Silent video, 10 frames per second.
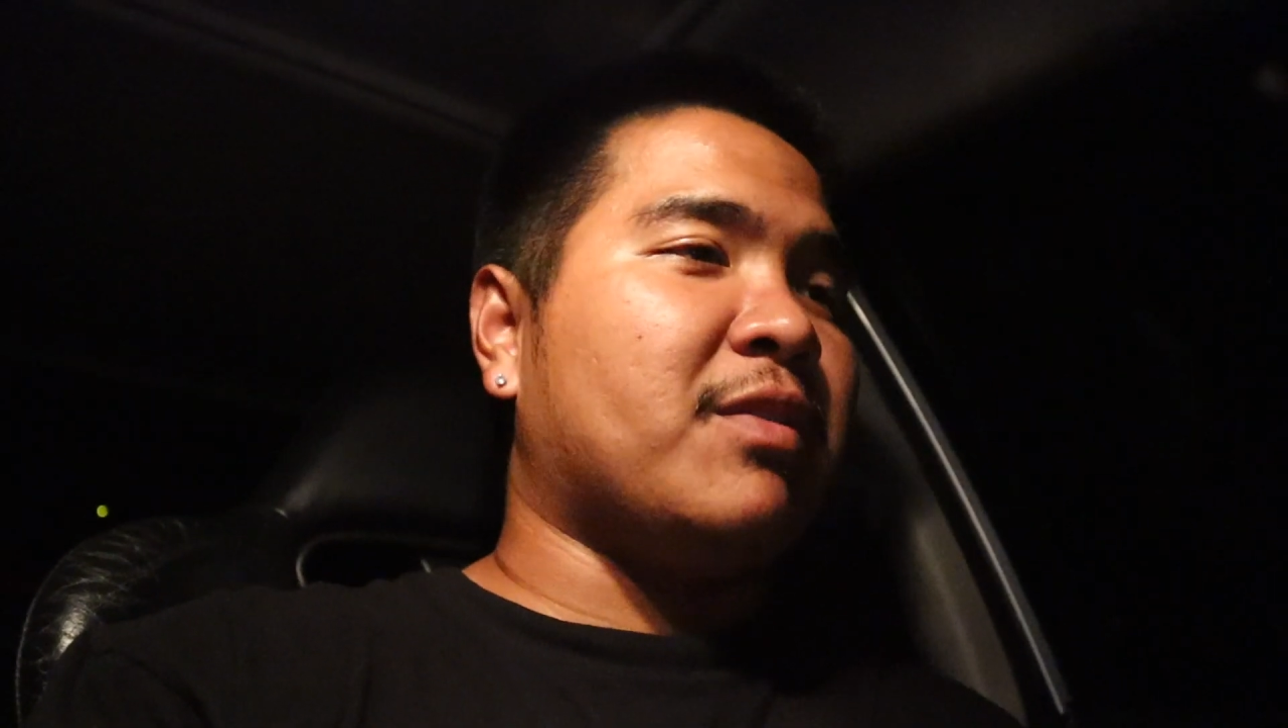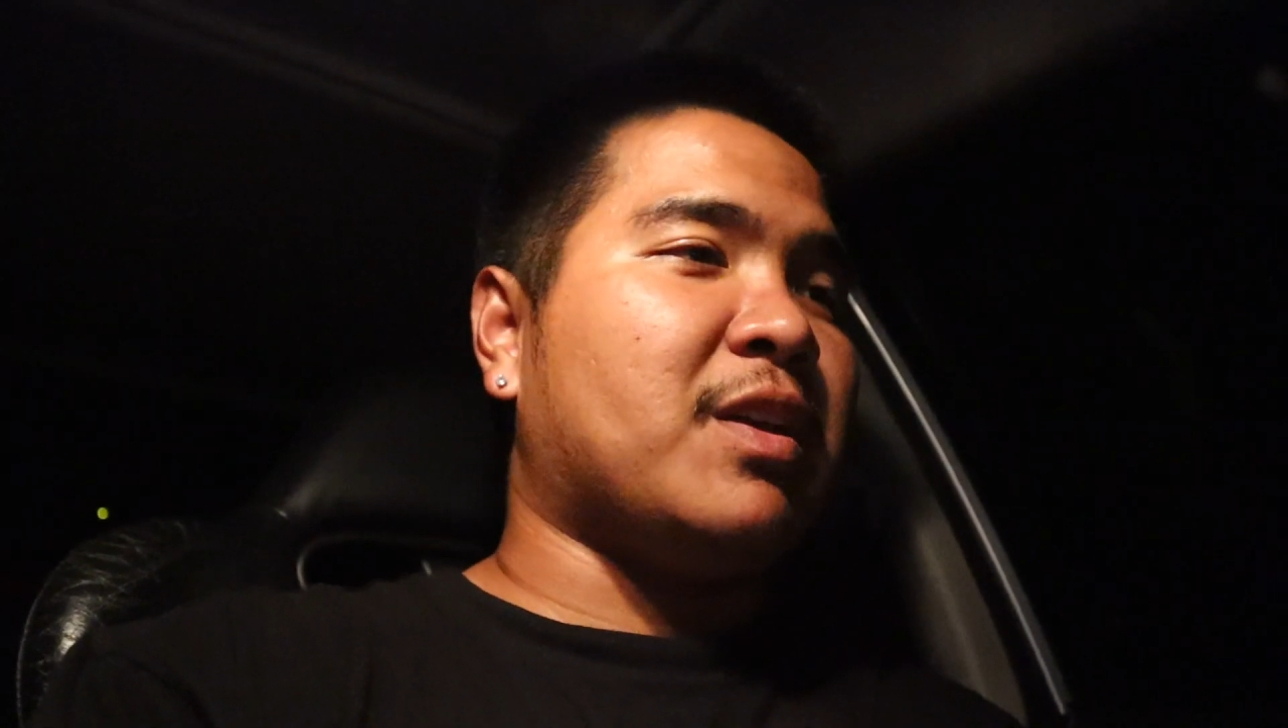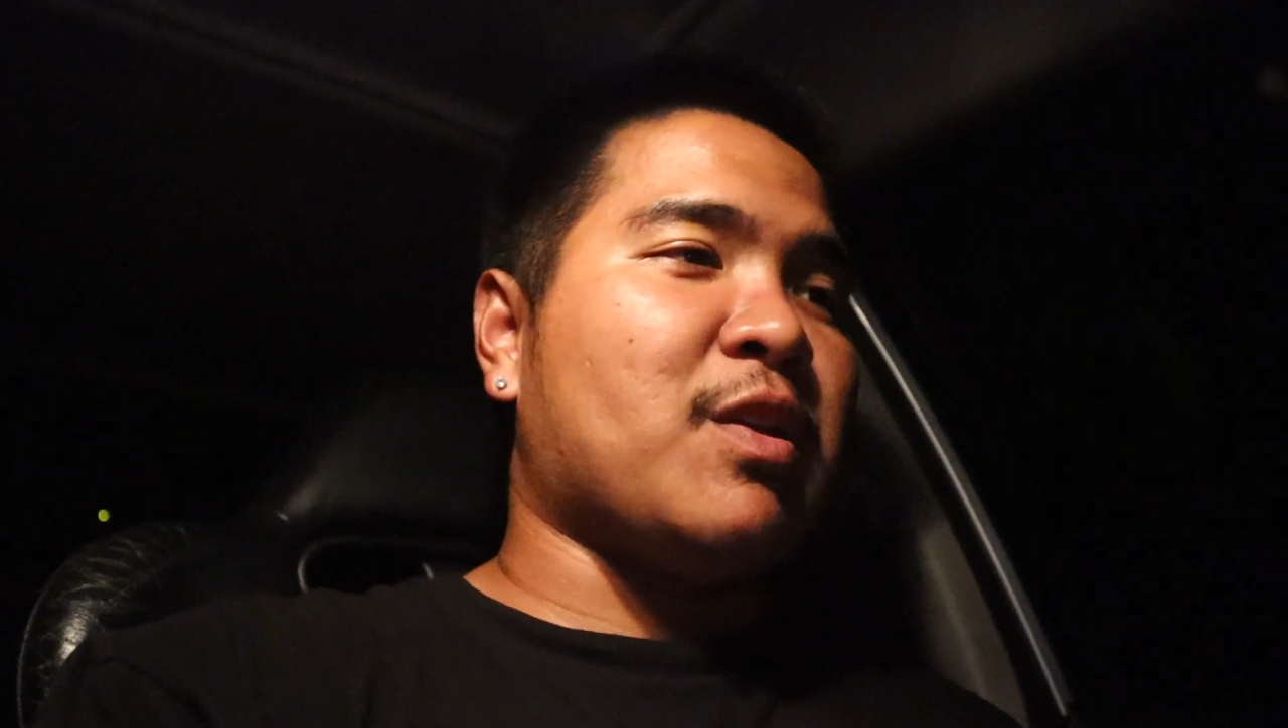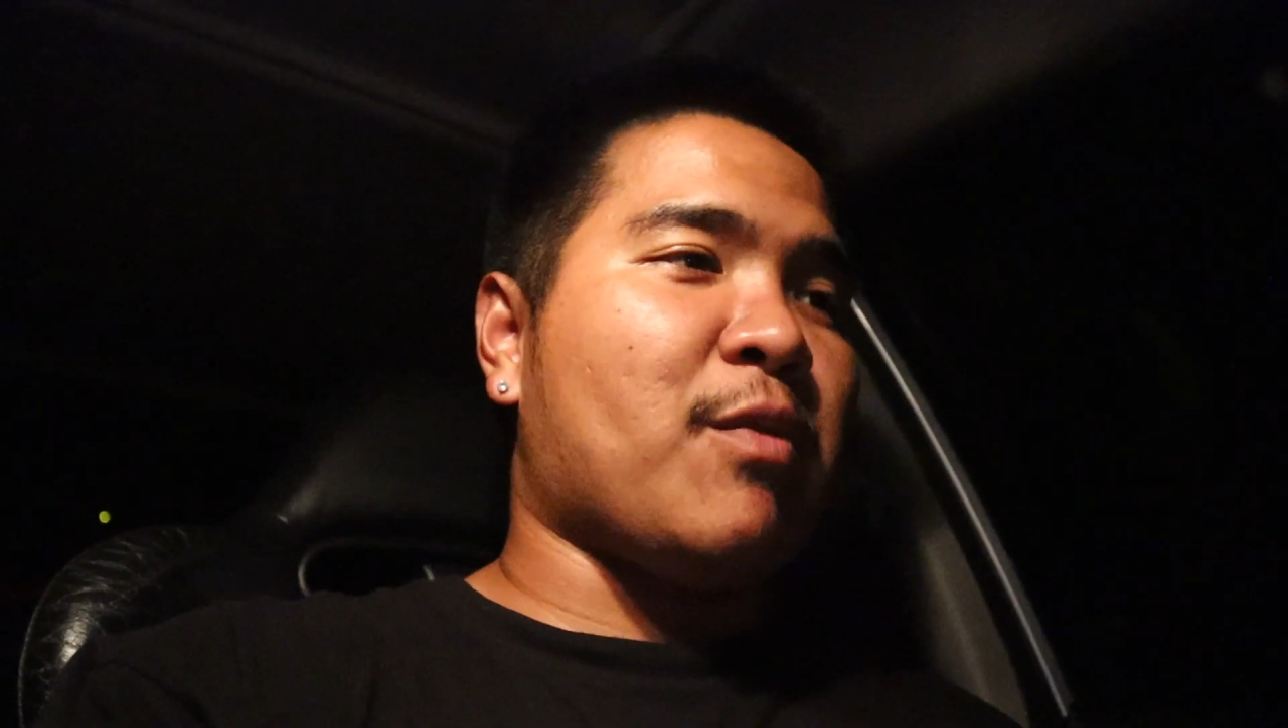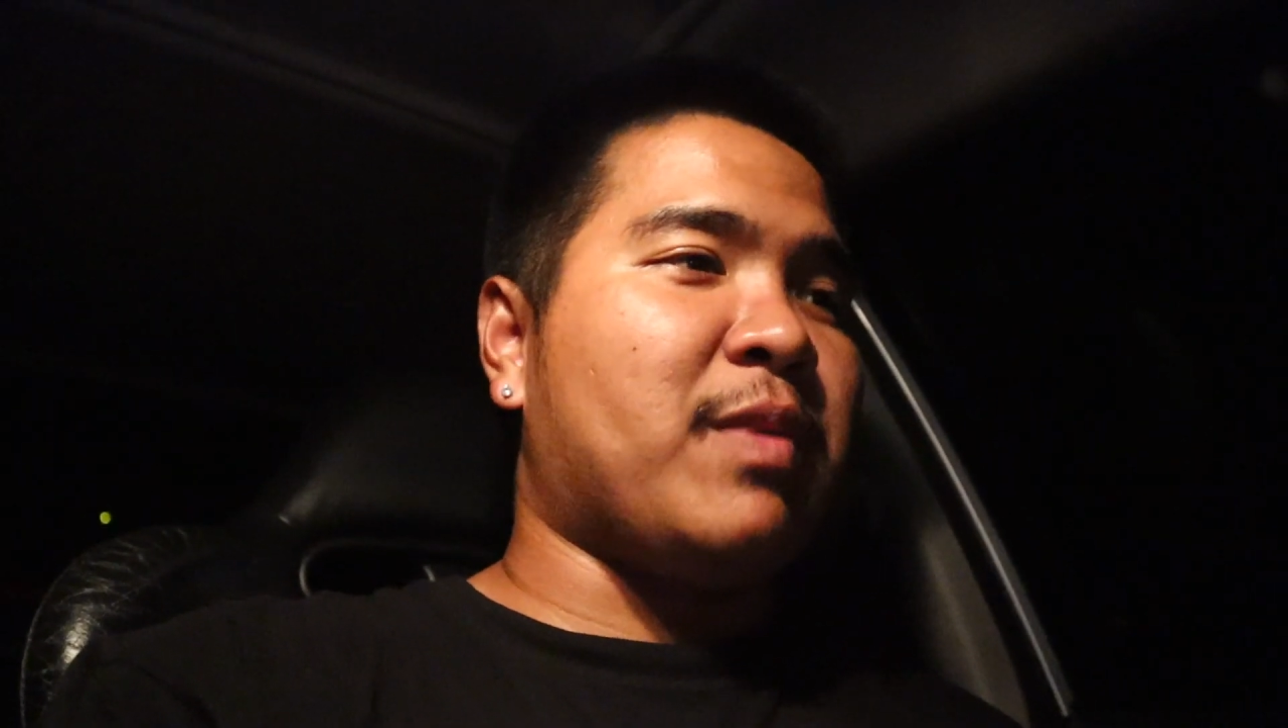
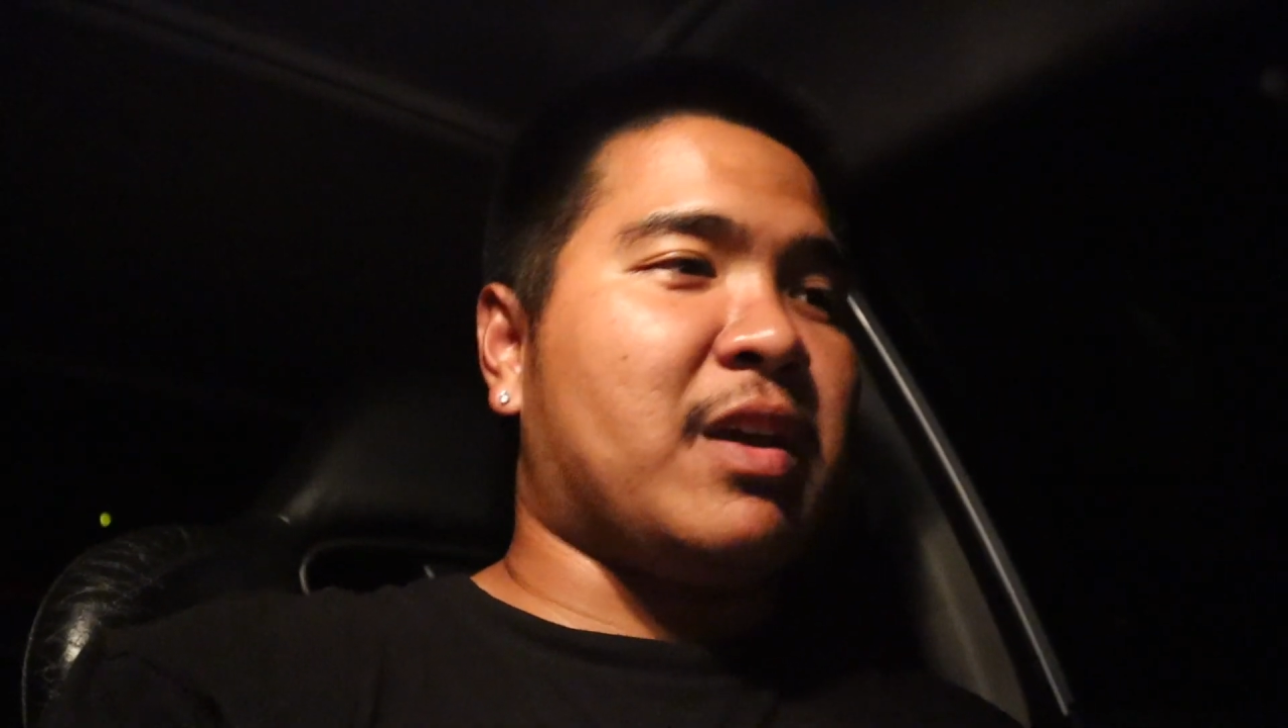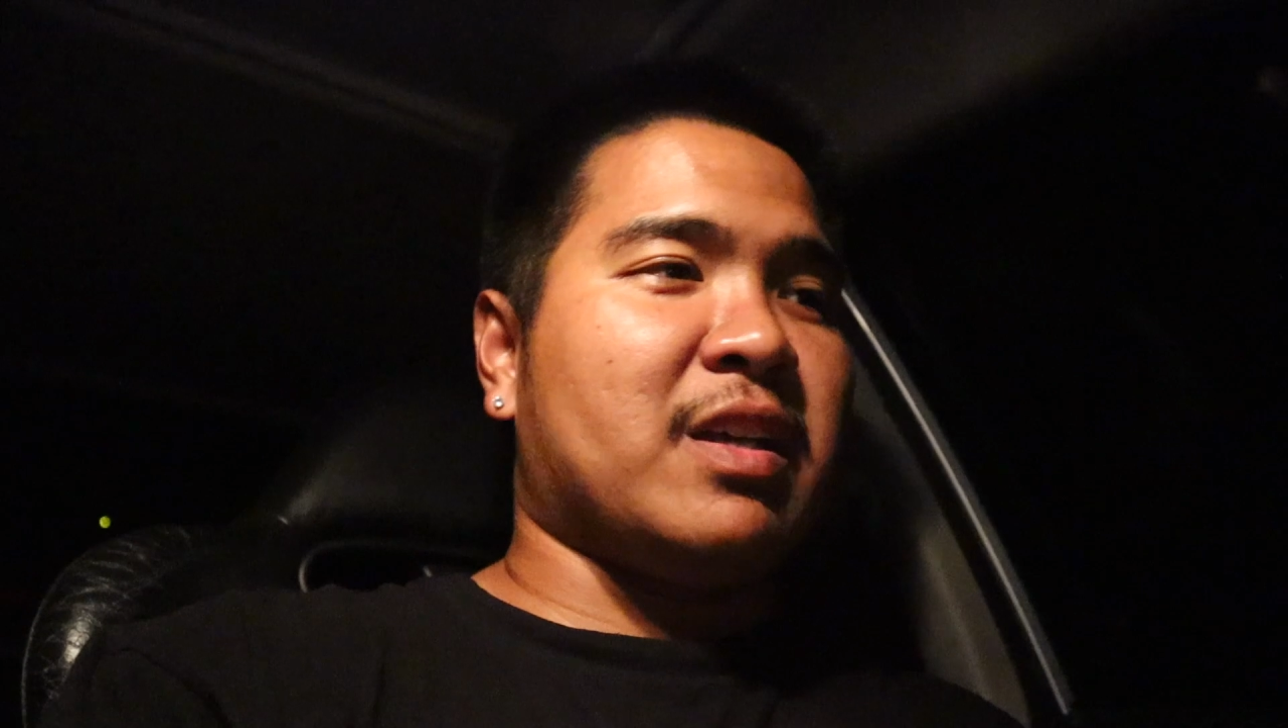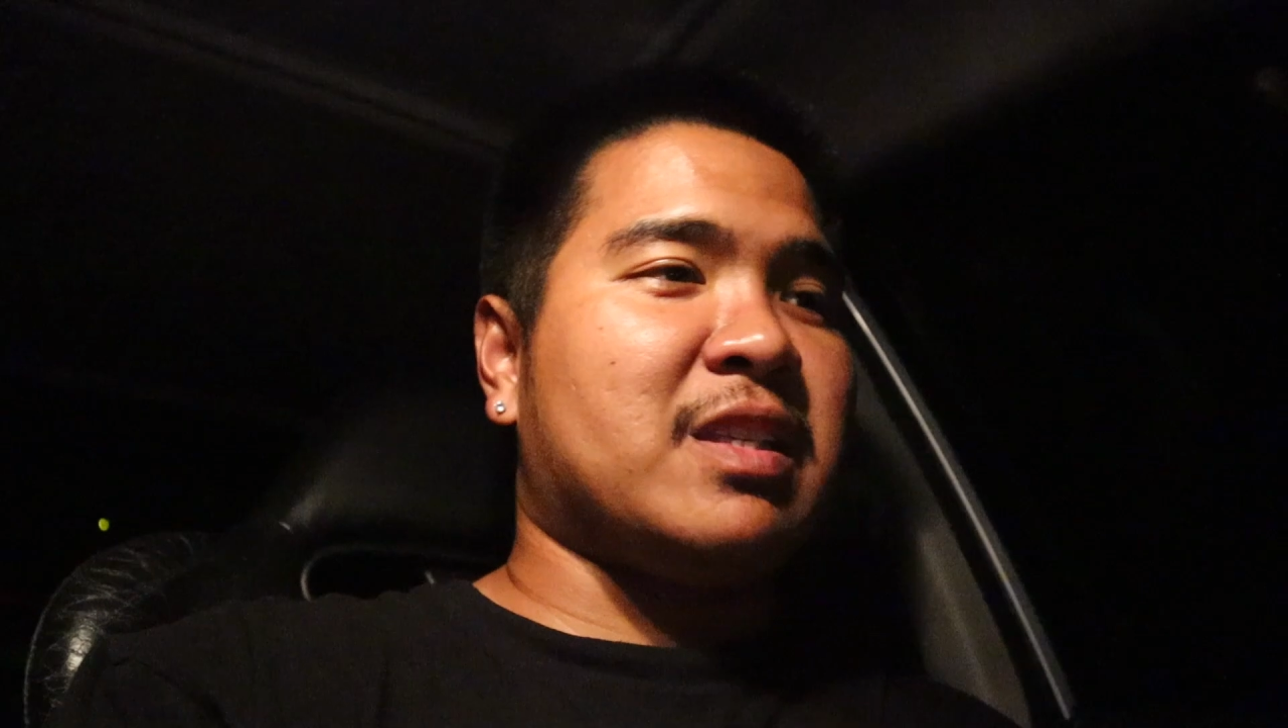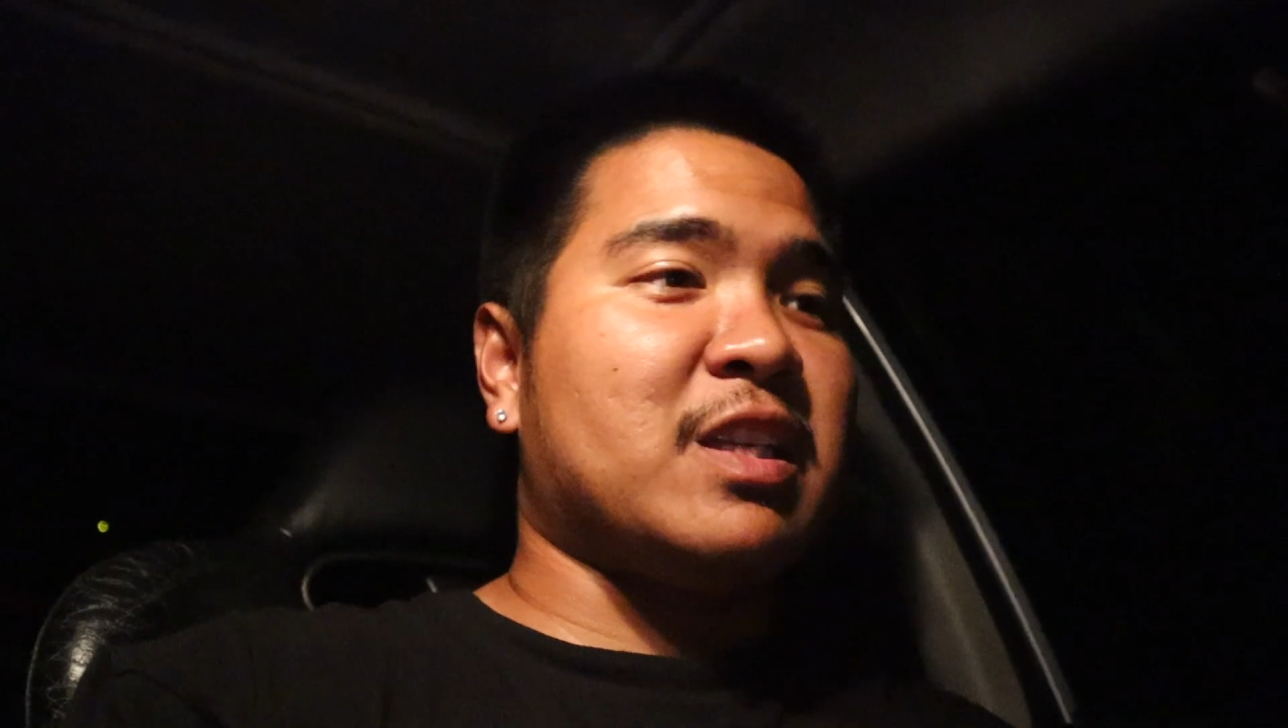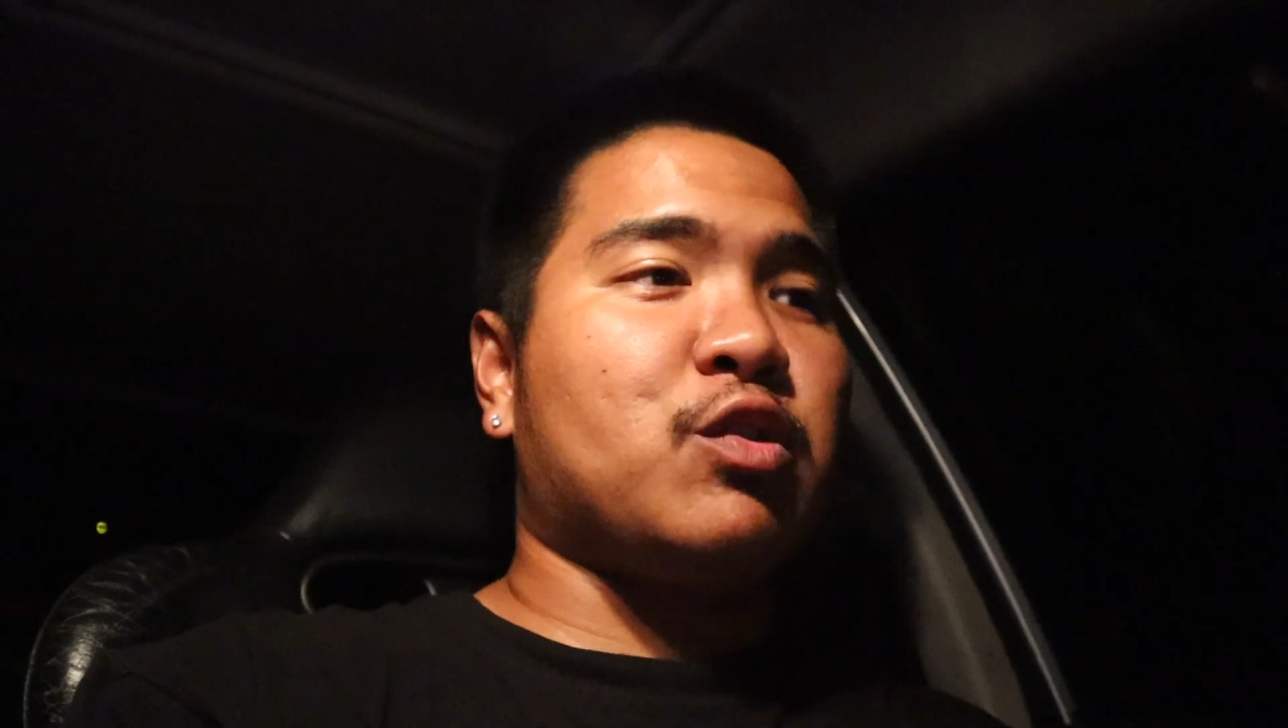you know,
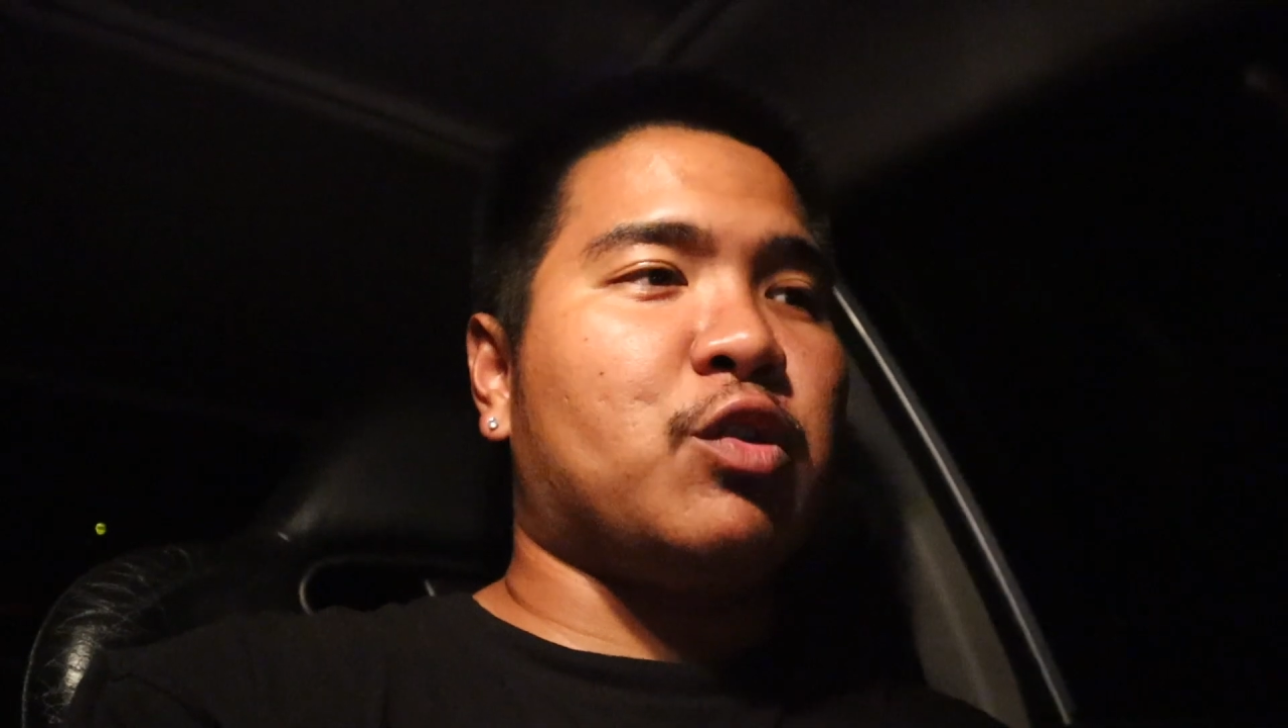because this